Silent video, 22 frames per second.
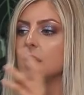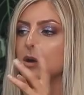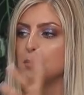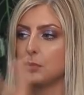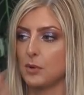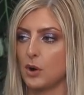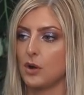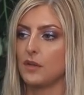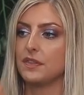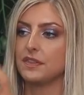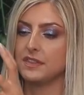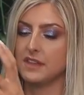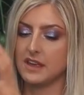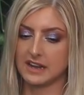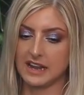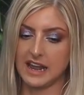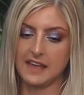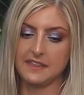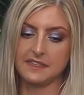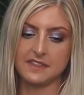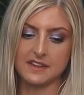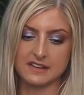But
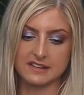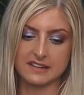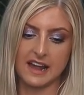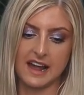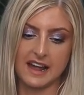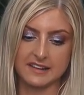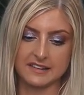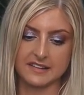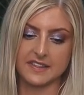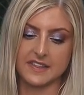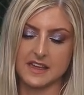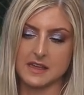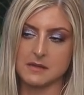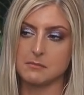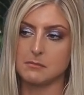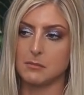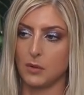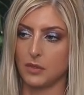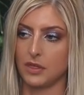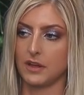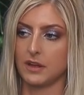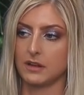again, this has the
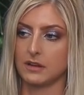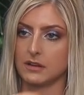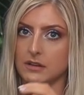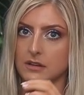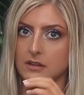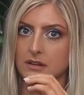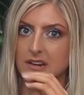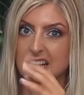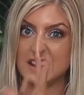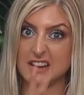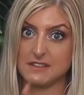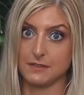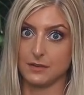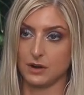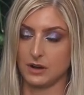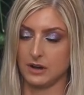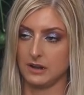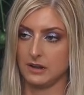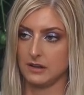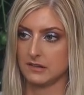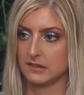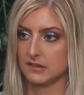mother leaf on
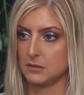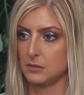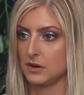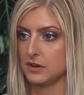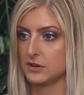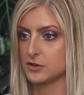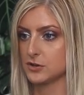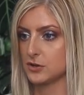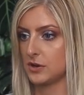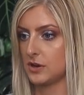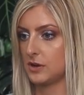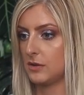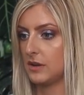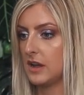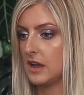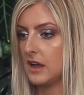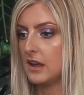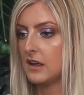it. So I want to show you.